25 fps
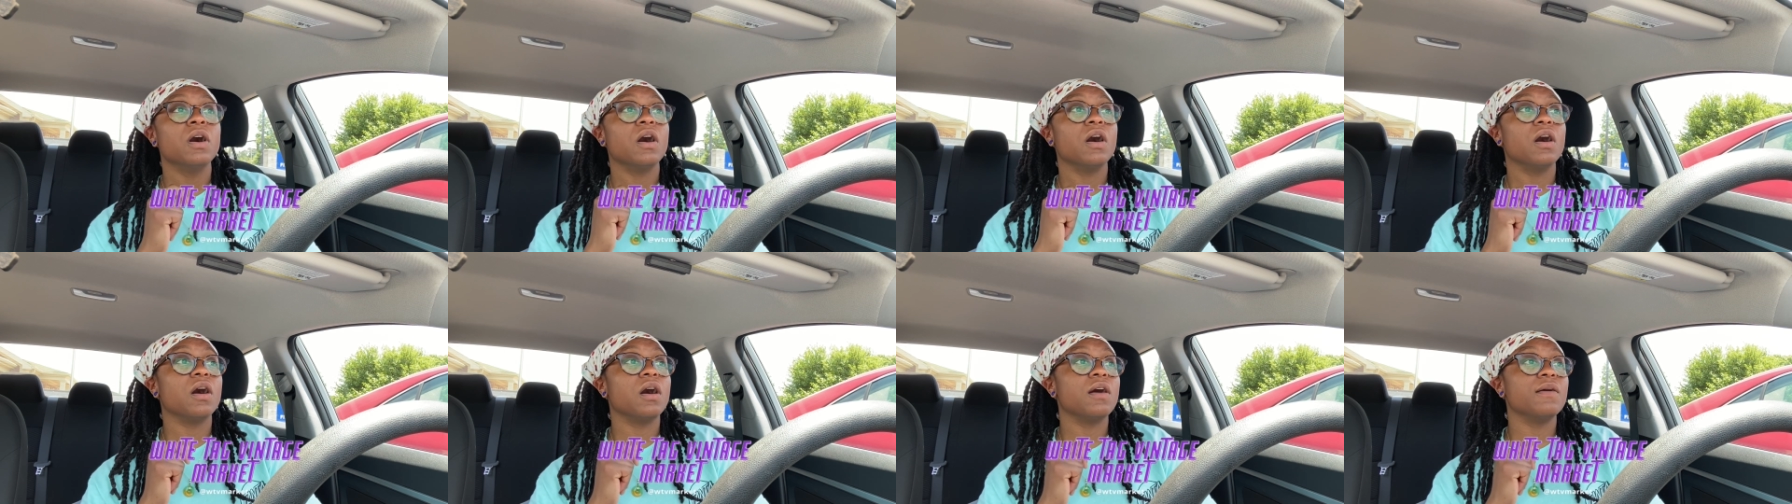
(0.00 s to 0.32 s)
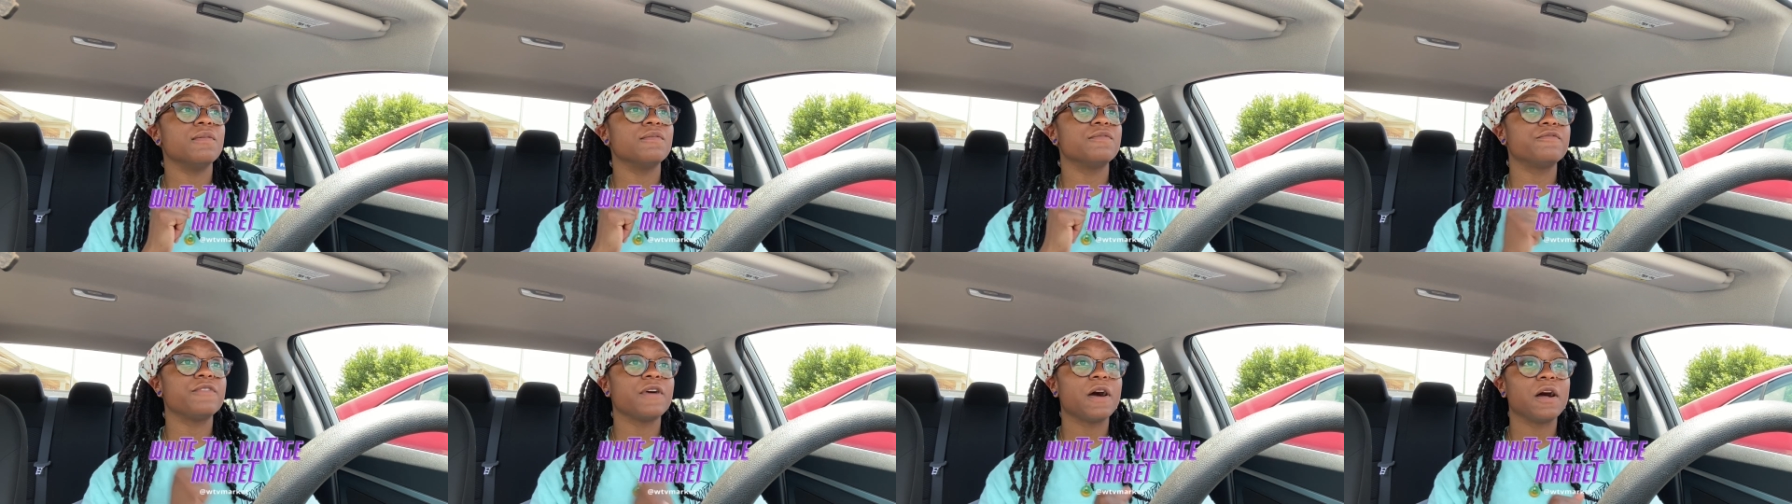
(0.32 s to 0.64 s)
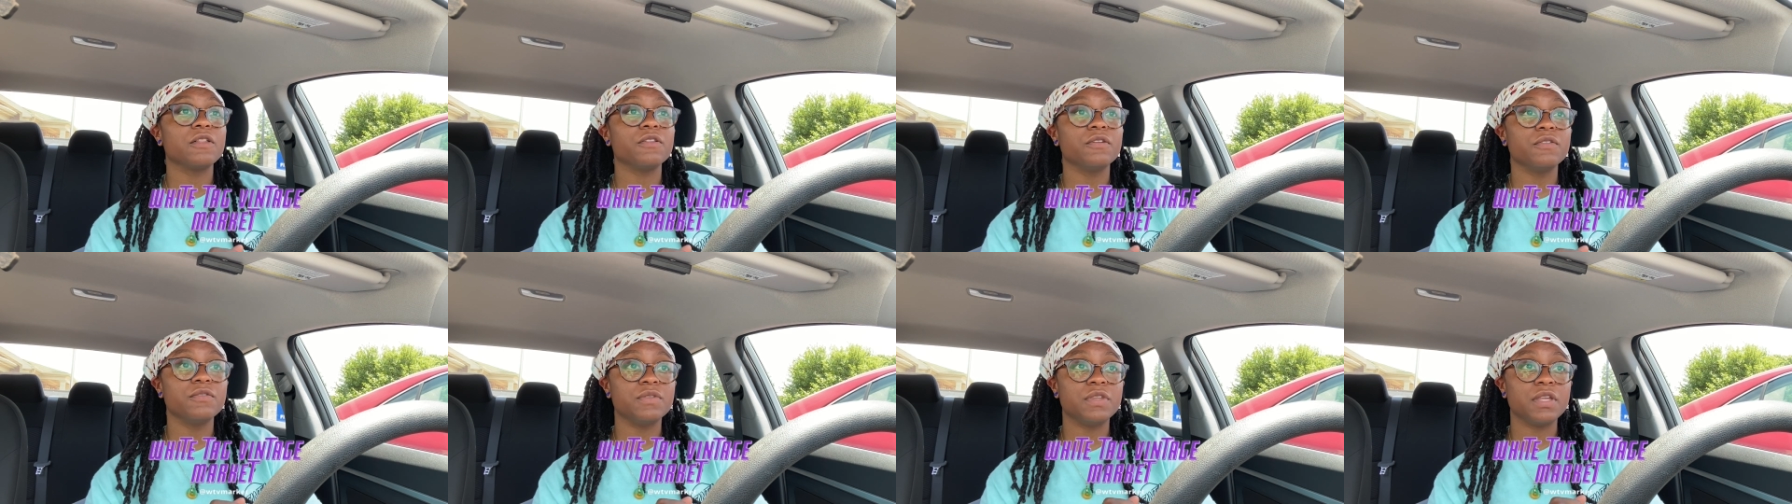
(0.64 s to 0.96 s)
Um,
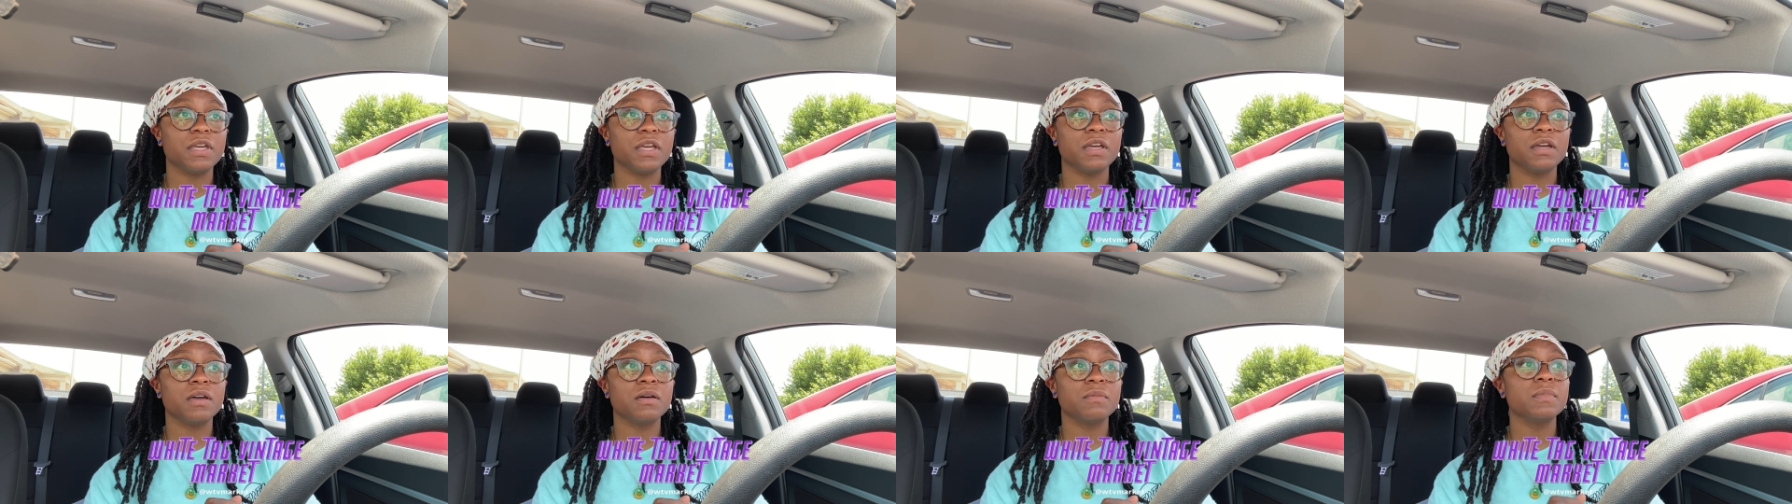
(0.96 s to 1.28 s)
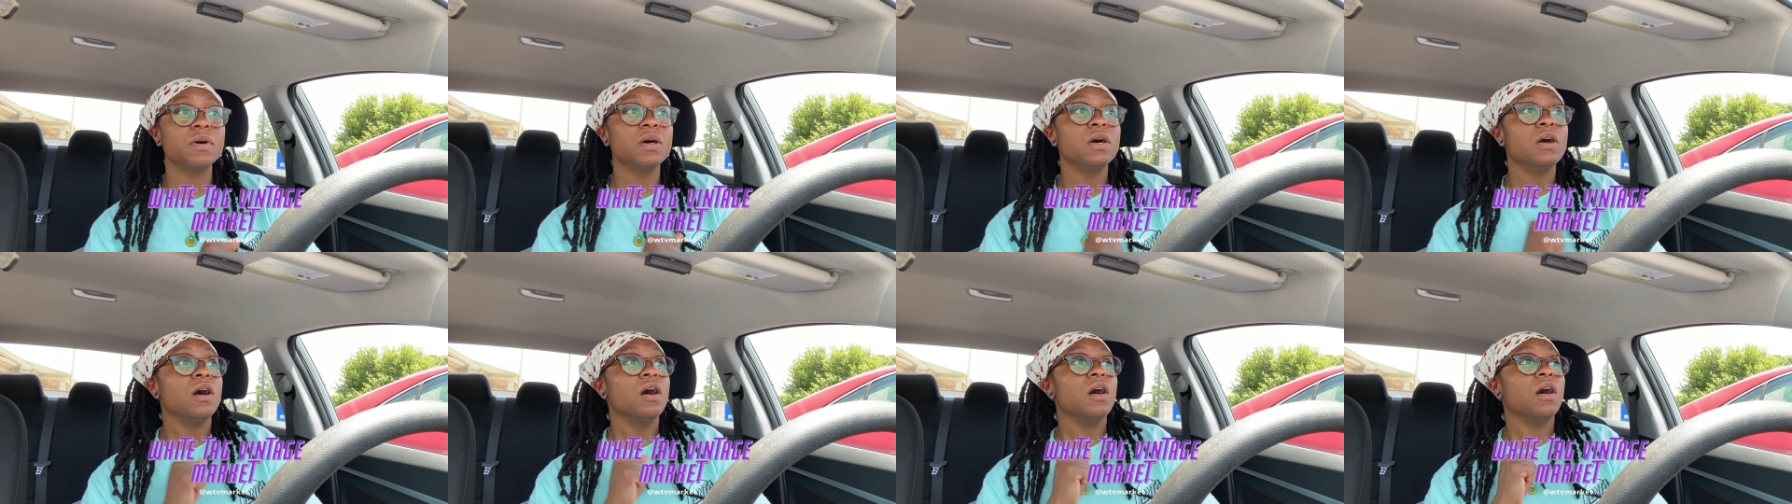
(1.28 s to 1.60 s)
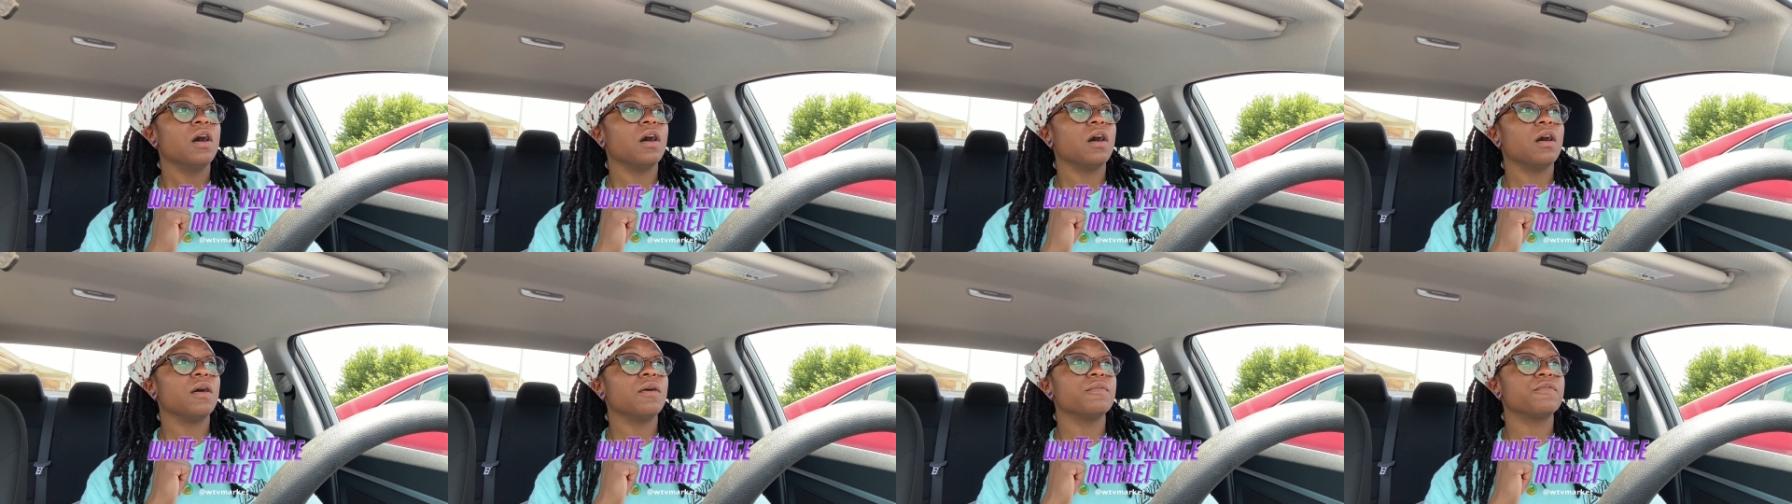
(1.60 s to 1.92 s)
follow them
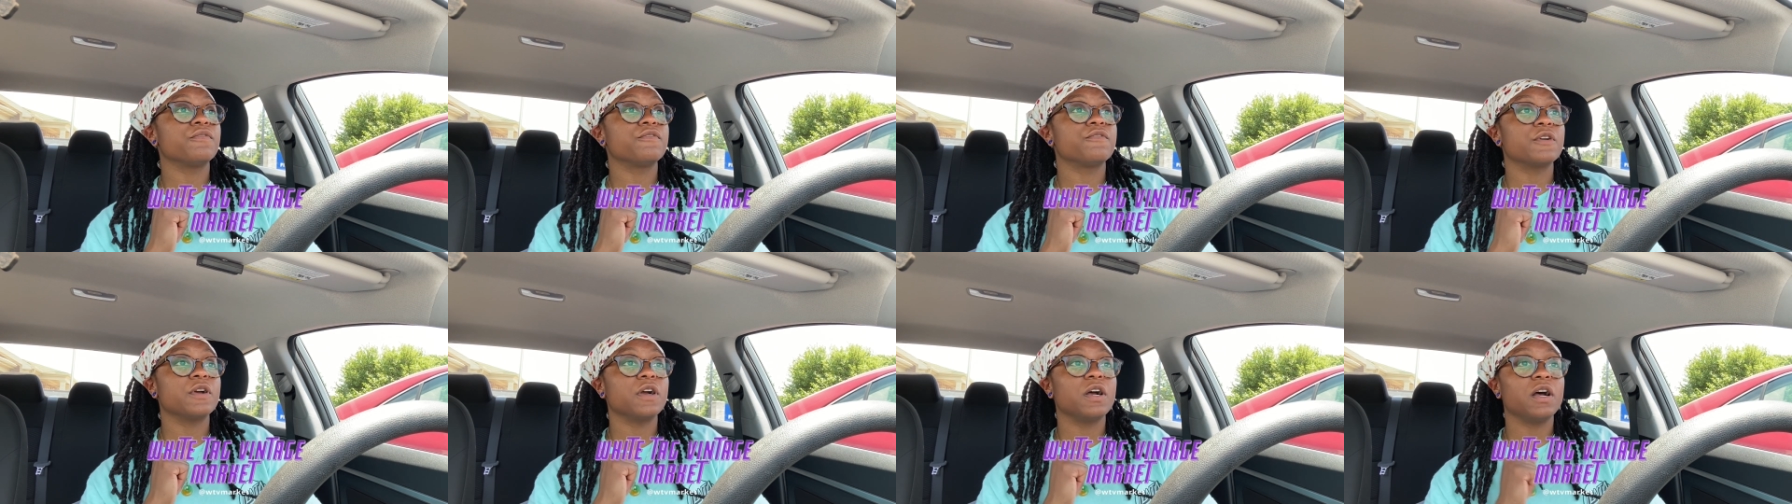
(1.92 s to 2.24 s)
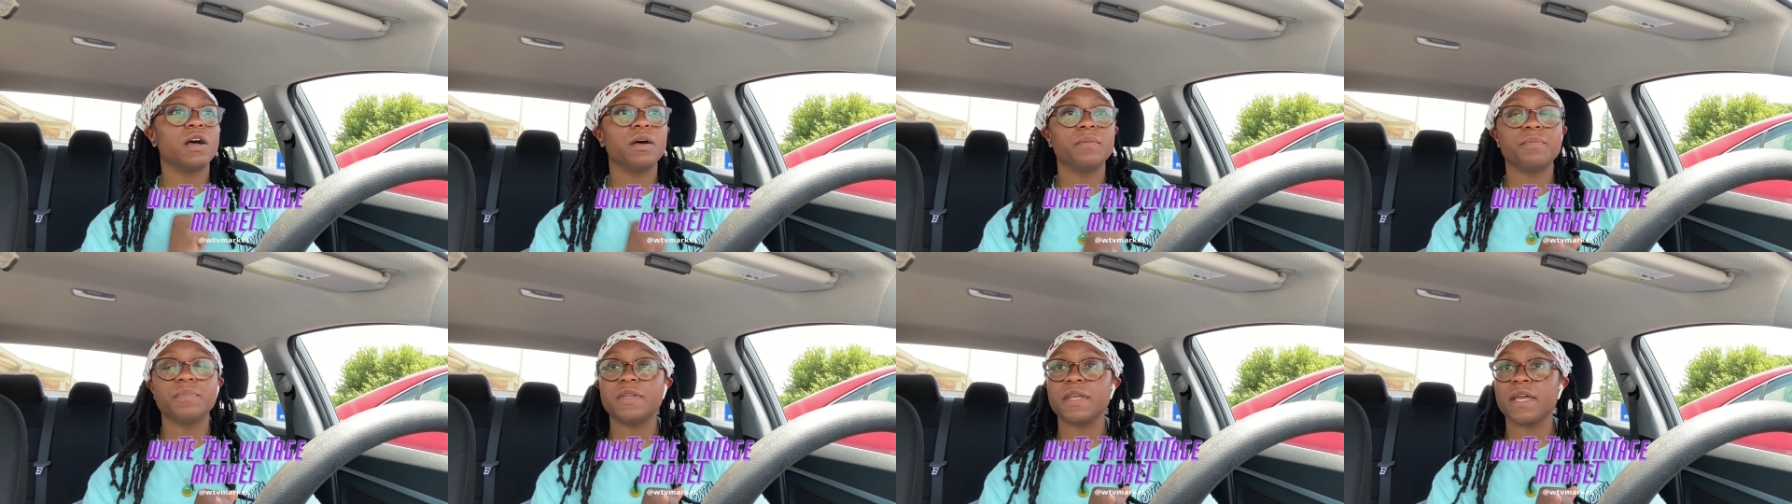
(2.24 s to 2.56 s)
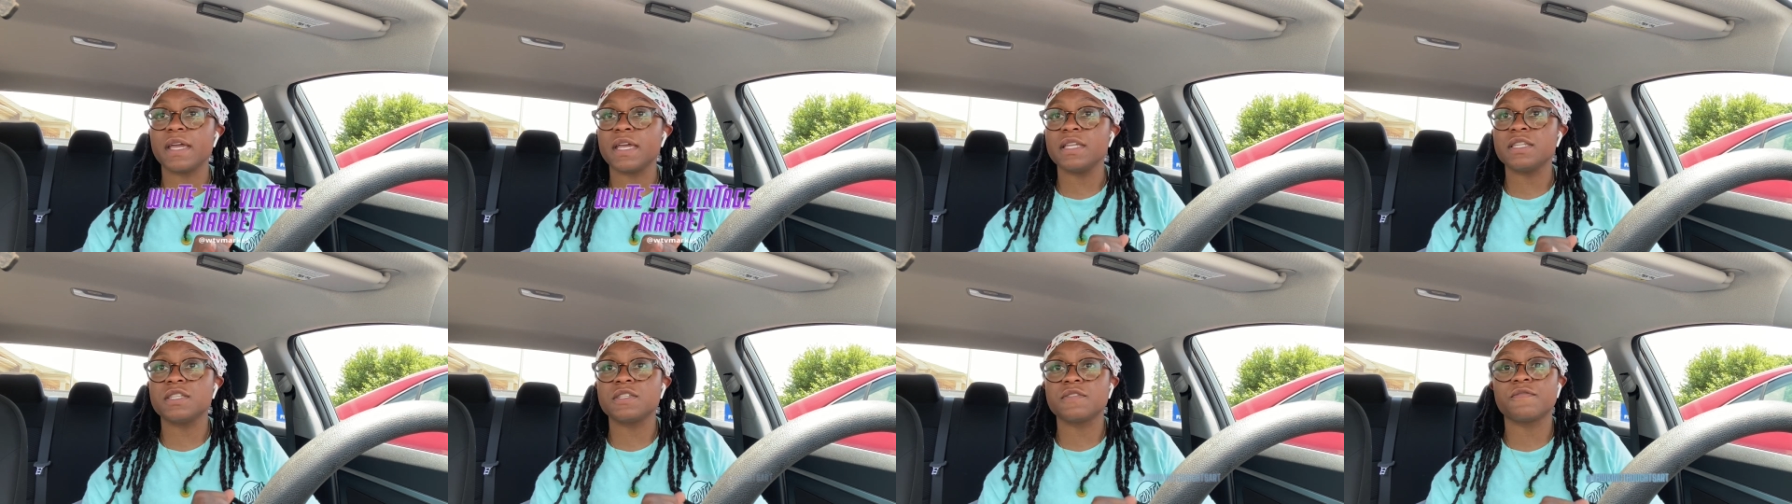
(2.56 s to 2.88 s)
um, for
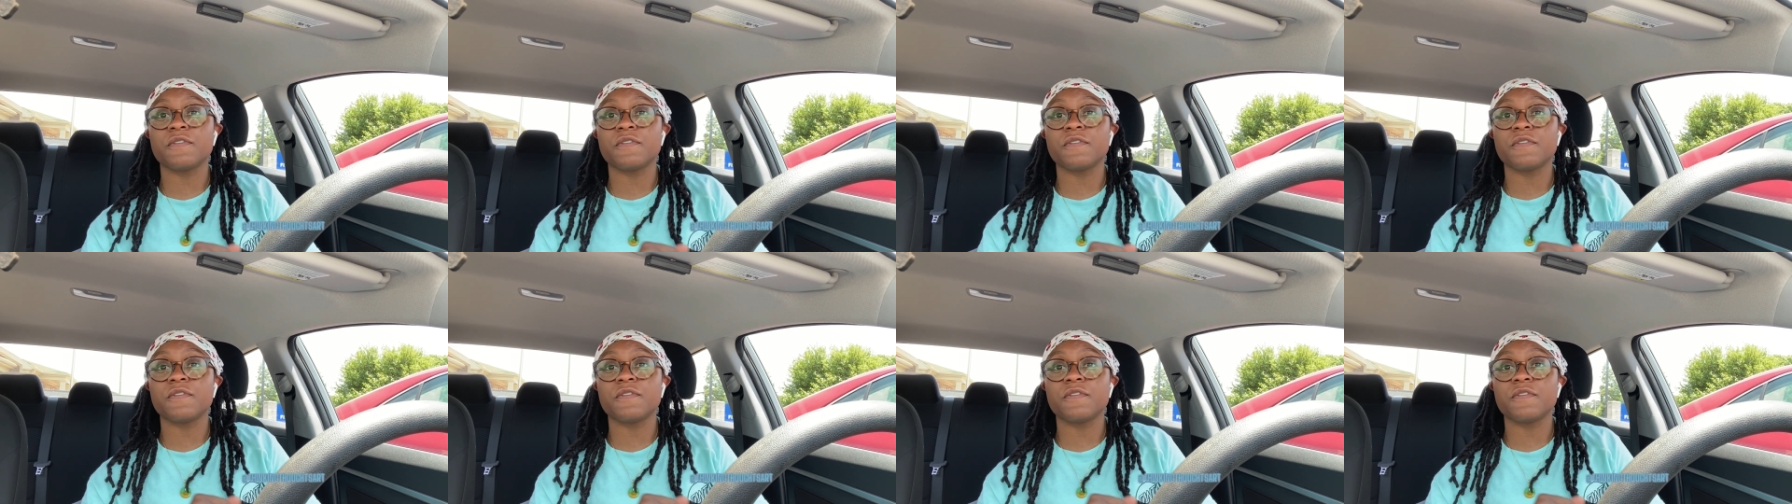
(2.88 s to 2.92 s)
updates.